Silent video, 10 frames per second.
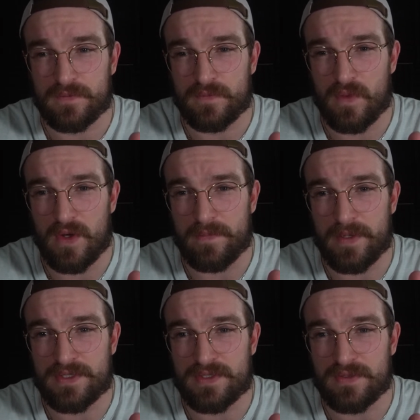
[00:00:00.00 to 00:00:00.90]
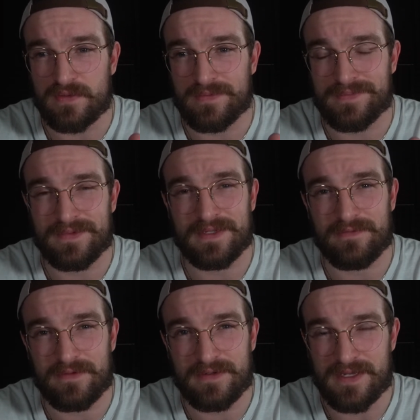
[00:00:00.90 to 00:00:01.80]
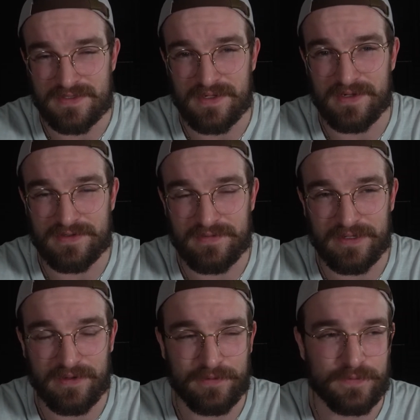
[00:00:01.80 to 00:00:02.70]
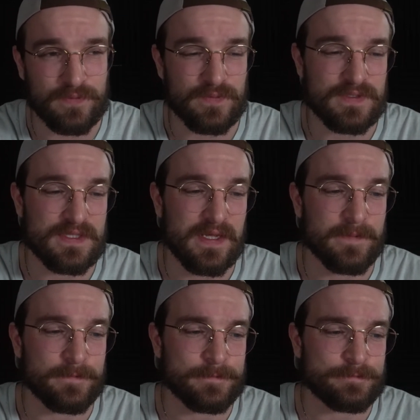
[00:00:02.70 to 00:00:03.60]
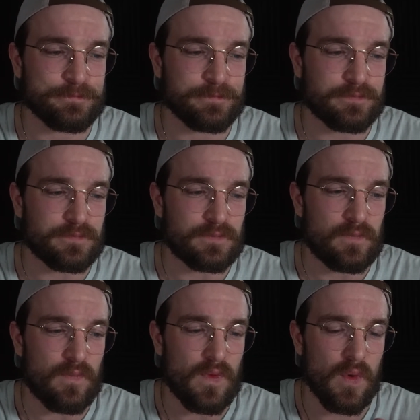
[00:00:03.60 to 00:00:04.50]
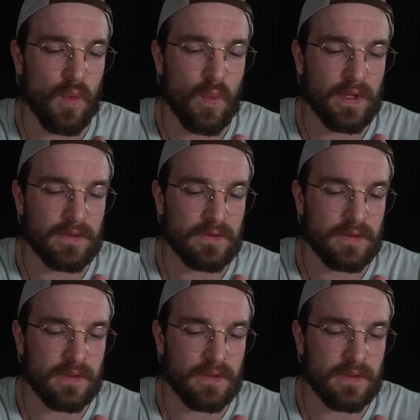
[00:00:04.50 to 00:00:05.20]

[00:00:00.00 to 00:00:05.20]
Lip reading: what I mentioned in yesterday's video was that when,